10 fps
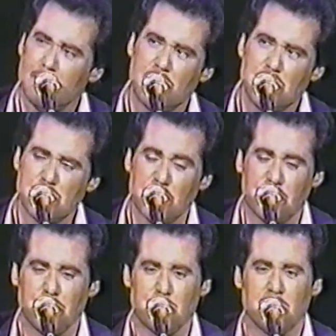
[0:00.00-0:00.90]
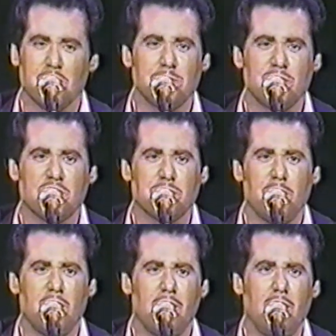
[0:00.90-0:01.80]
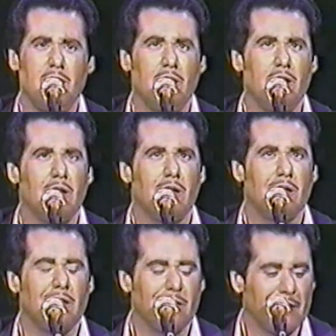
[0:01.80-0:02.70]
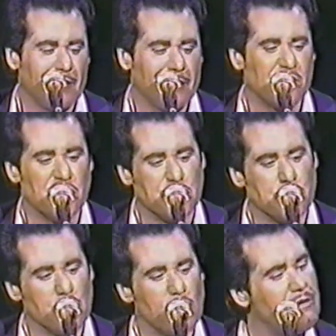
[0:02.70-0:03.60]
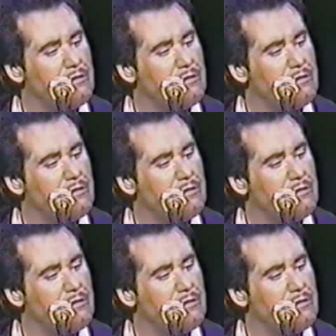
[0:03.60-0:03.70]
Take the warm smile that you wear,